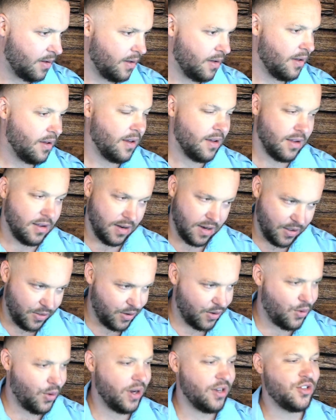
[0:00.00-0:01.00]
another
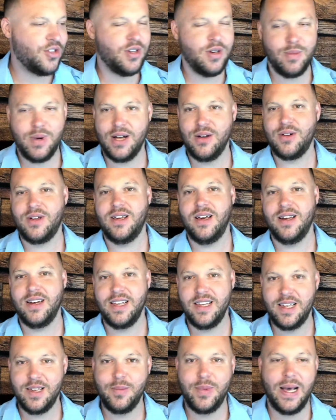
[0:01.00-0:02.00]
question about cutting
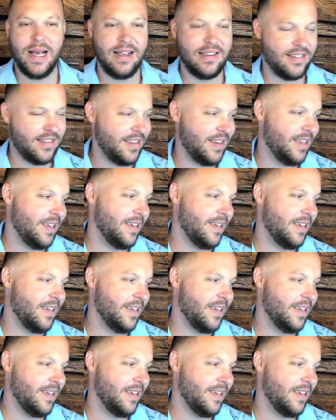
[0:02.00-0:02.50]
capacity.